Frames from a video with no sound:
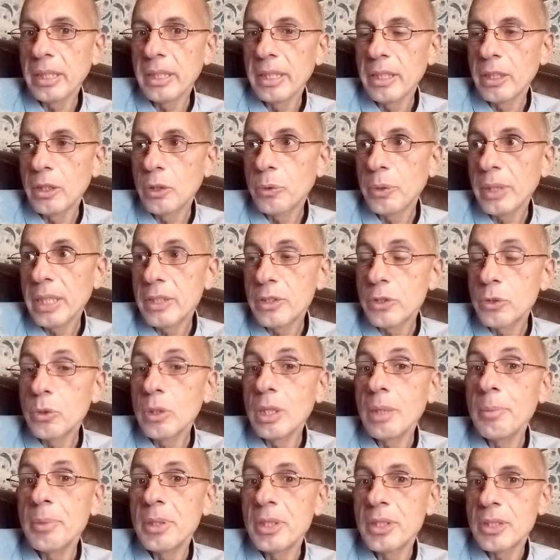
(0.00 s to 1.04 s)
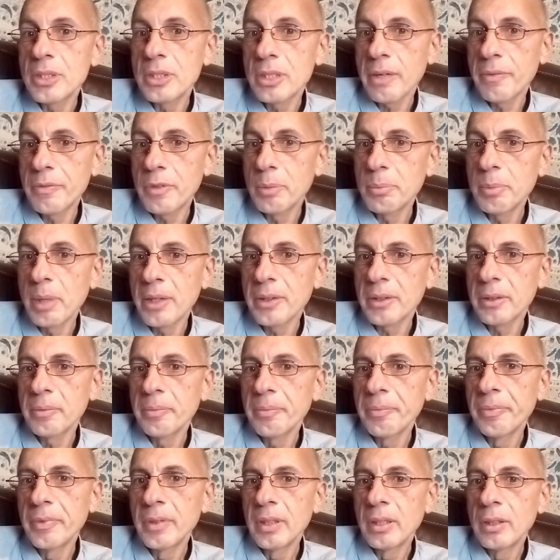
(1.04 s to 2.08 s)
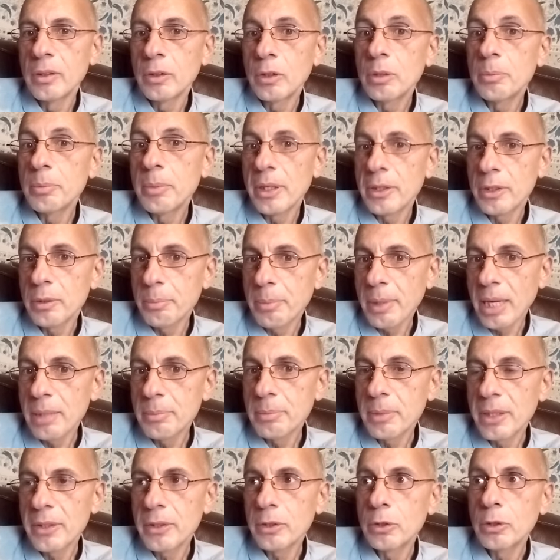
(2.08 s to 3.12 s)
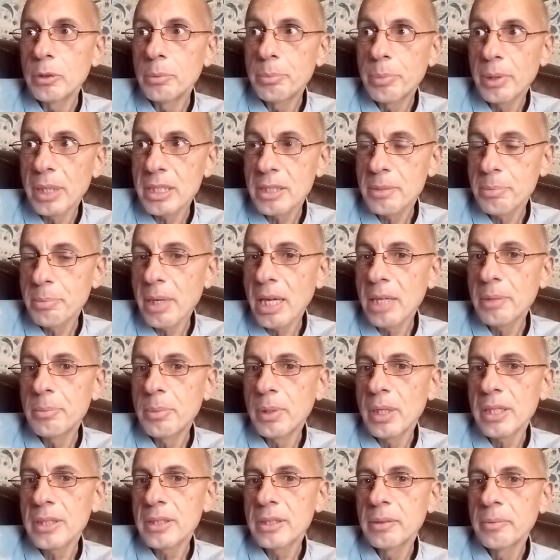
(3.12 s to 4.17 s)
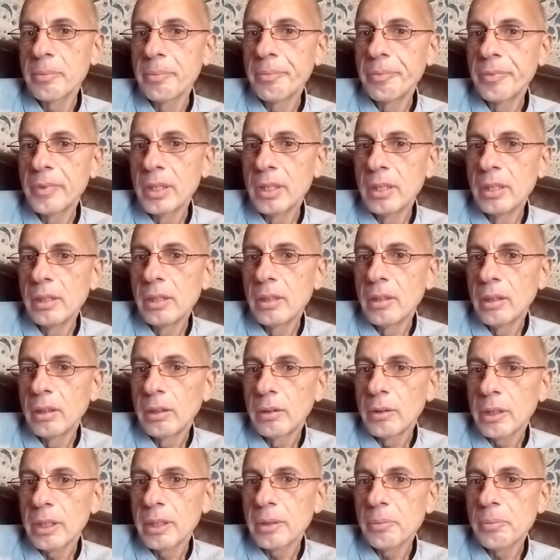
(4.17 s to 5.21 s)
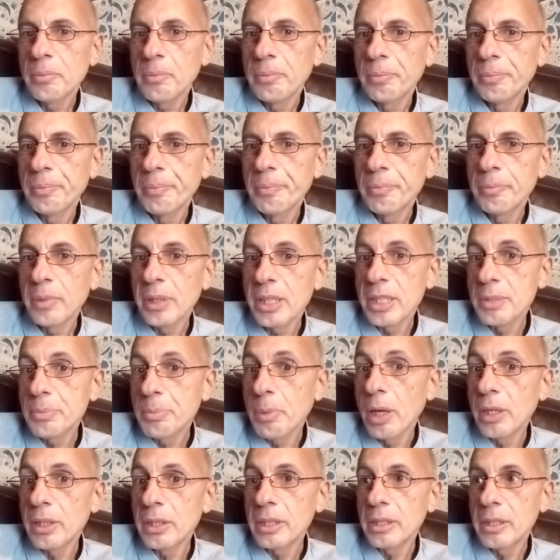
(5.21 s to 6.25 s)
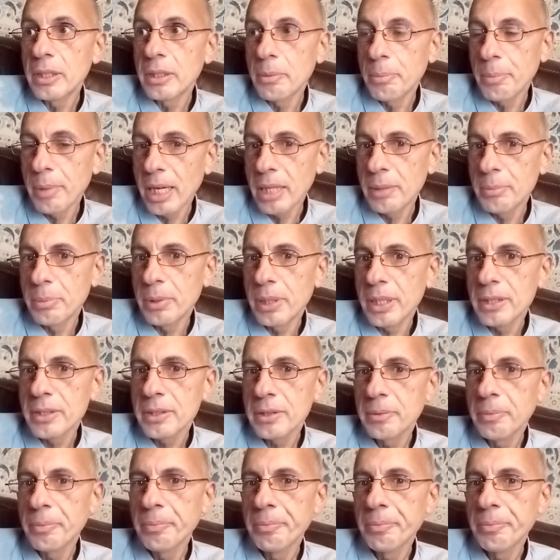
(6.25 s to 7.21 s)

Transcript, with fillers: He creates two images of the mother good mother, bad mother, good breast, bad breast. Right? But he's bonded to the bad breast.